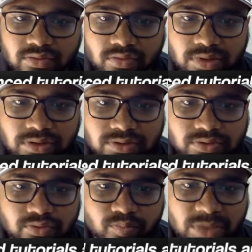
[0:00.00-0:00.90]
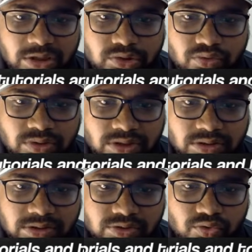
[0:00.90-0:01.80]
Okay, so make sure
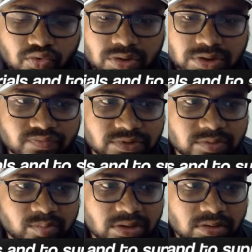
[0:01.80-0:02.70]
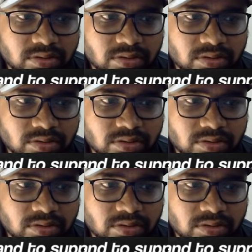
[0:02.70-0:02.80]
that this stroke is visible.